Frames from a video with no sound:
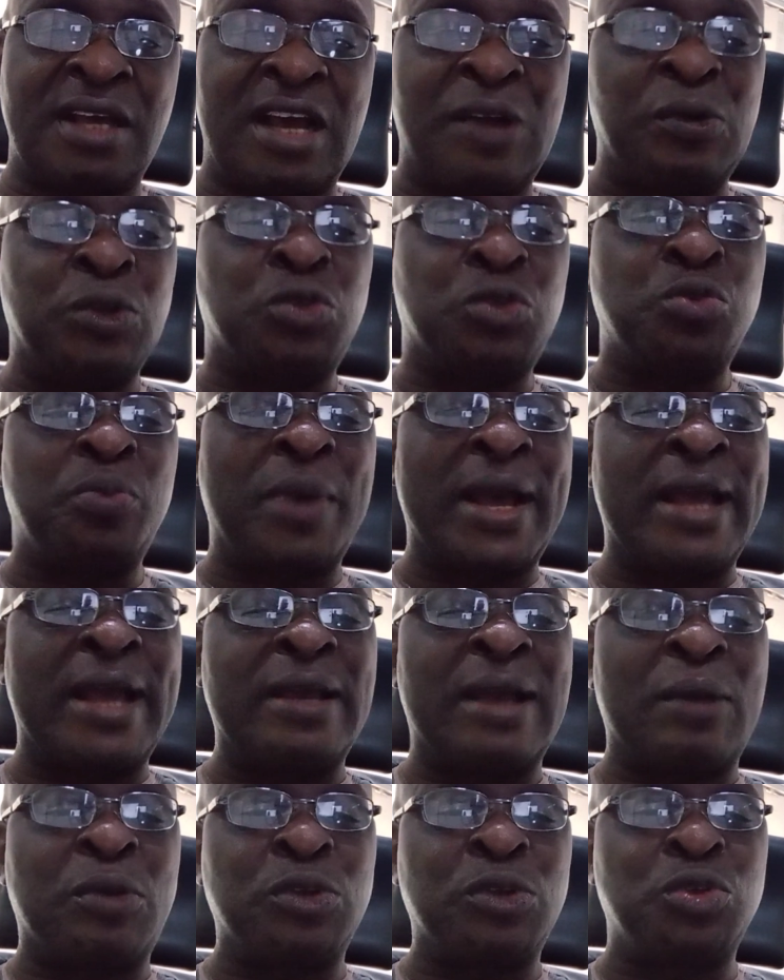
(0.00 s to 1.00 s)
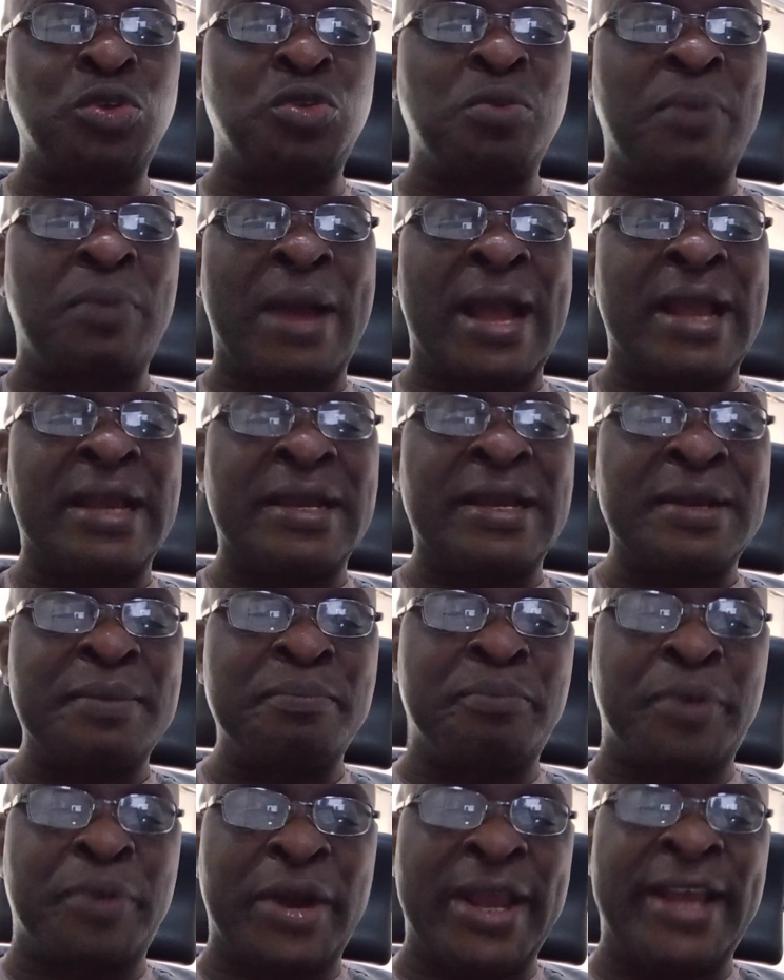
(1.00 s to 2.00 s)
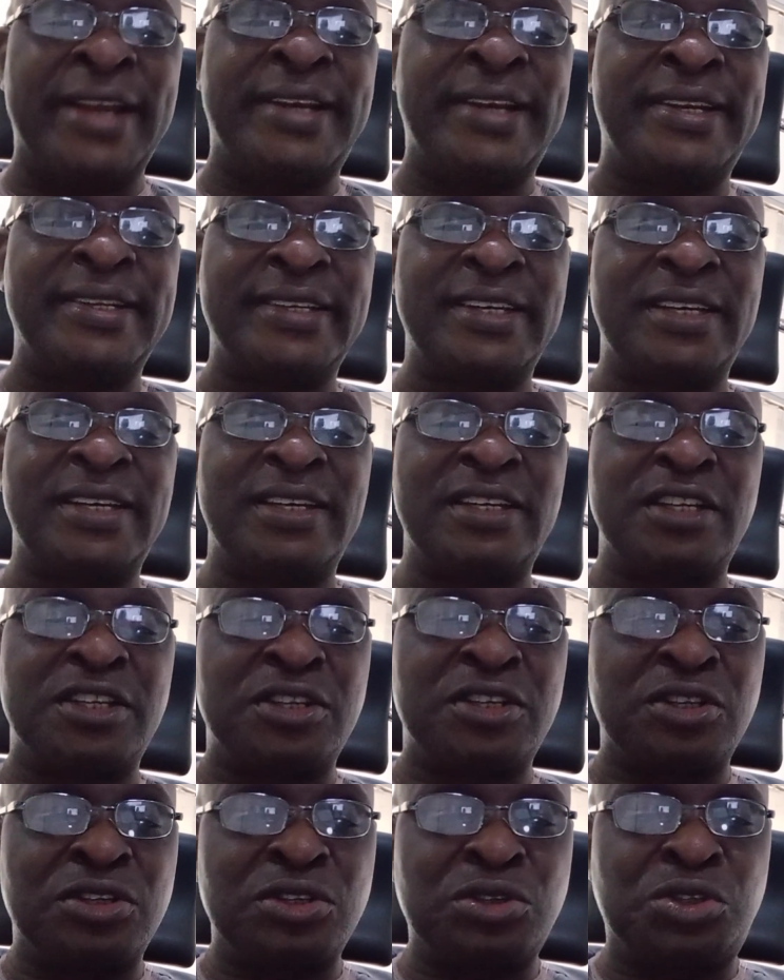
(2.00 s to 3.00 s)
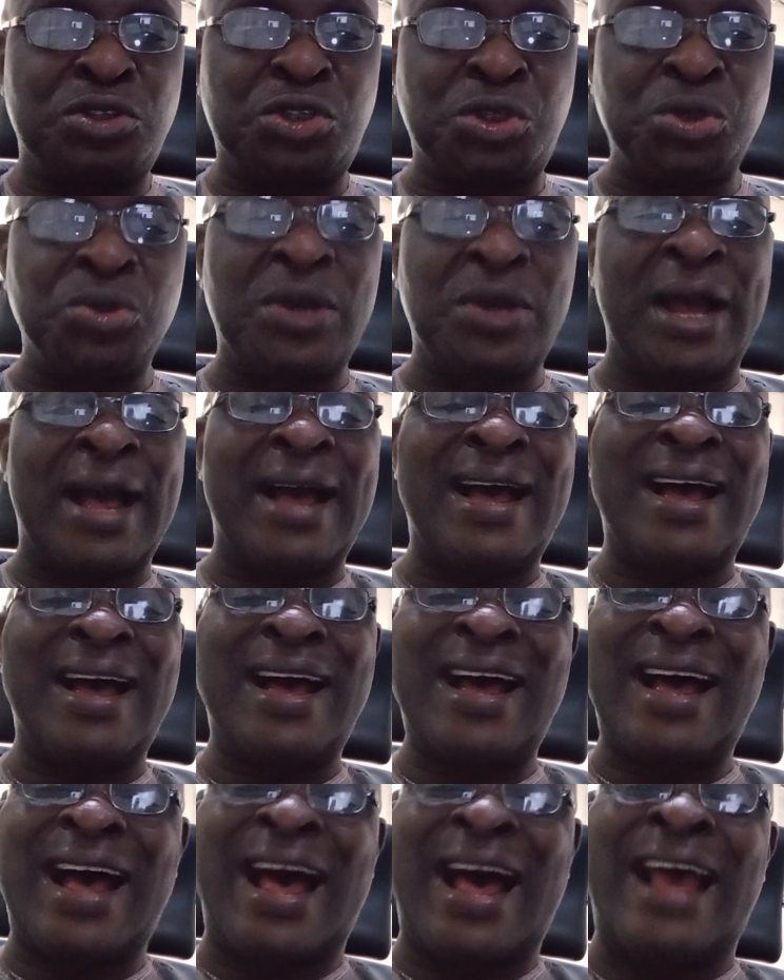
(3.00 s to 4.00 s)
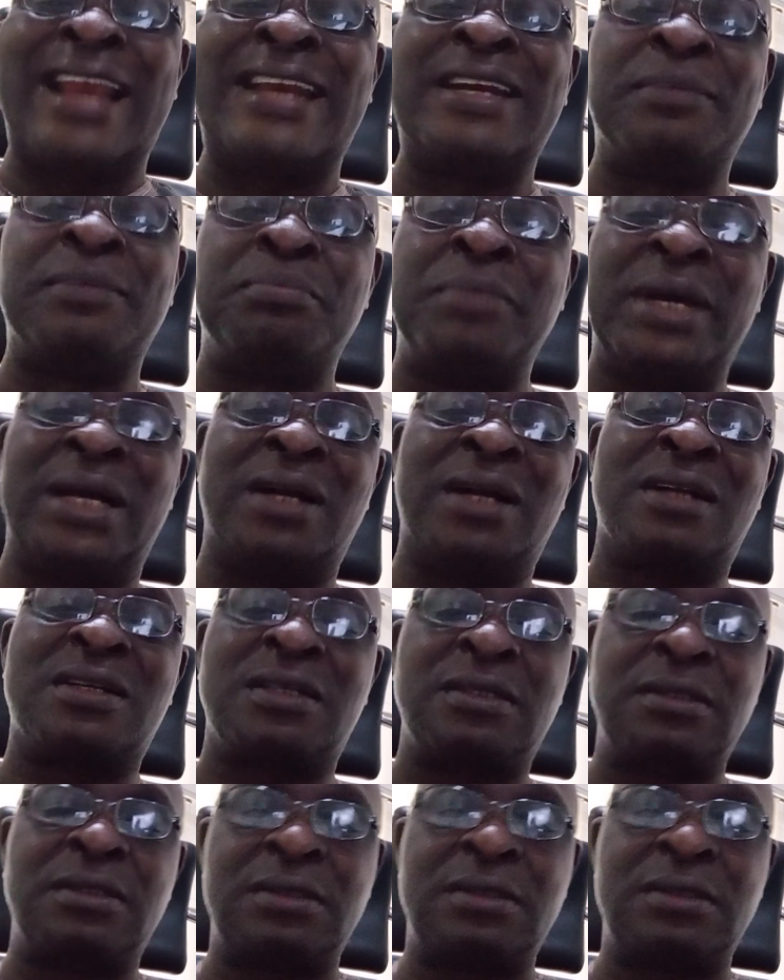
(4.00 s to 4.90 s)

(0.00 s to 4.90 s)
I want you to buy bread, sugar, and milk.